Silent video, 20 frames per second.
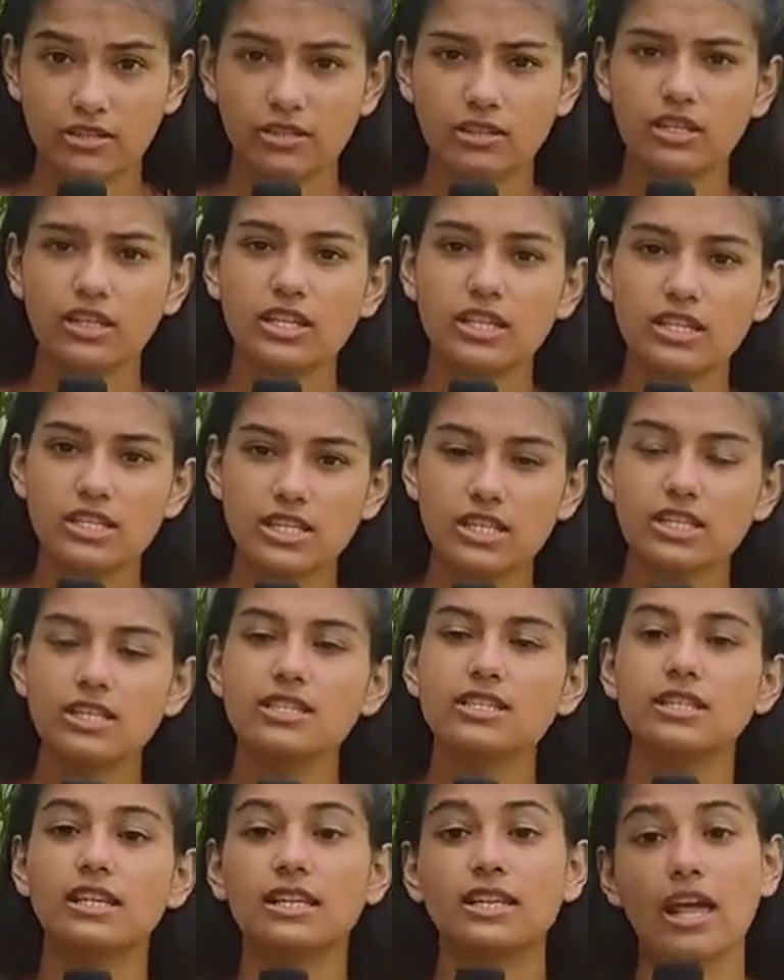The region
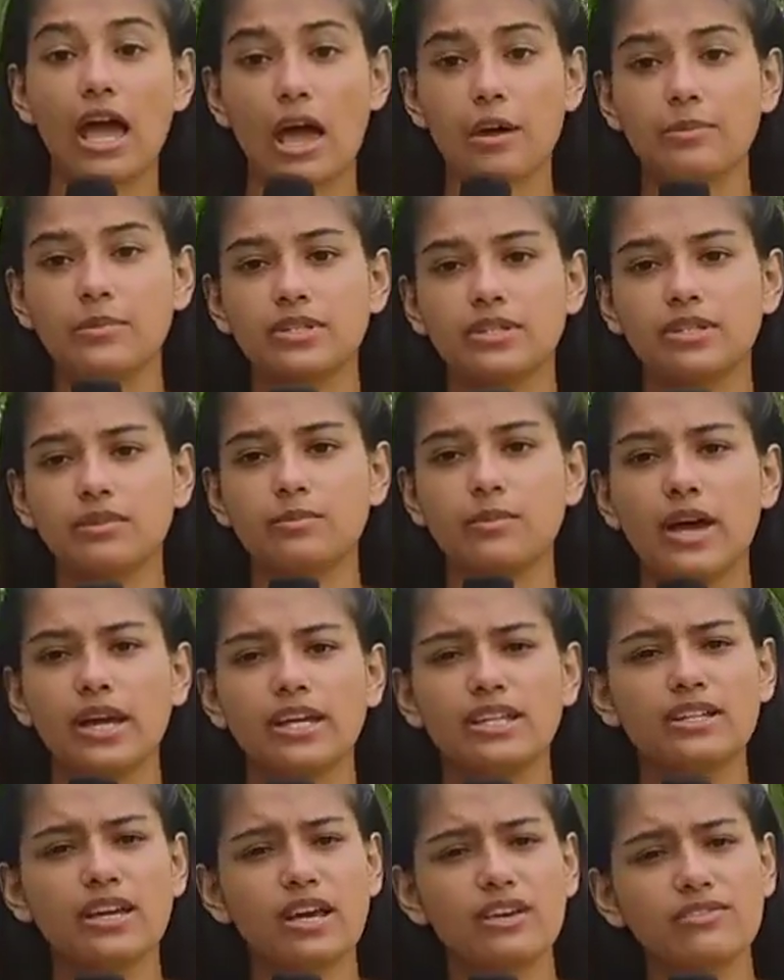is inhabited by
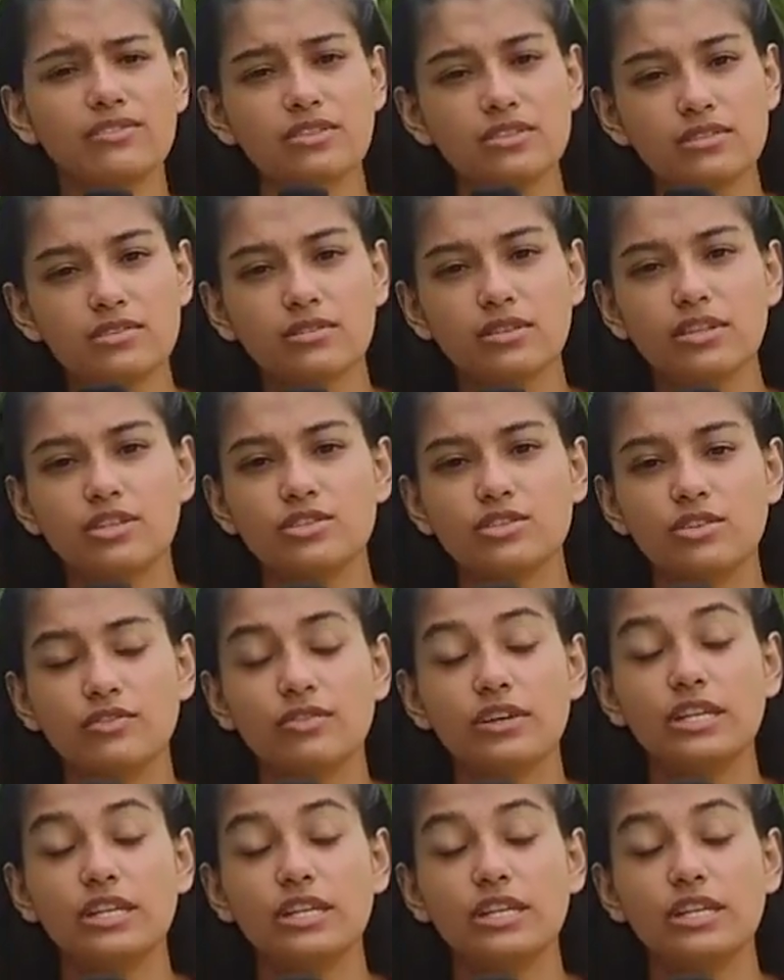a diverse range of